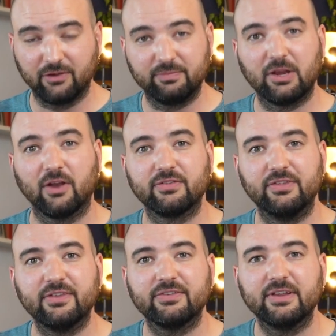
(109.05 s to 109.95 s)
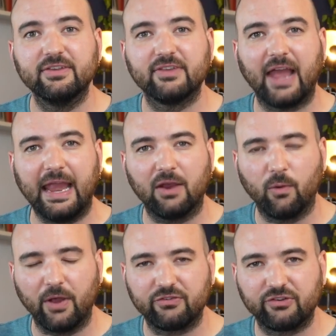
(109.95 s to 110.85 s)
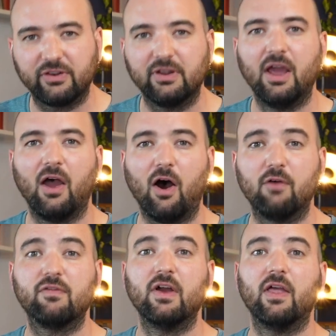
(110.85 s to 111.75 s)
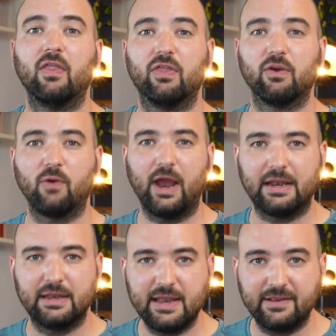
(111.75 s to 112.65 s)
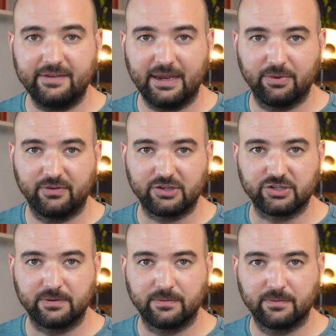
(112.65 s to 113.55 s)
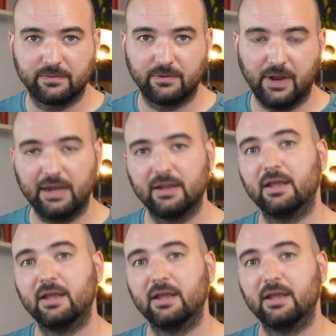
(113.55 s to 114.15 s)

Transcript: because this is a question of the right listening position, right?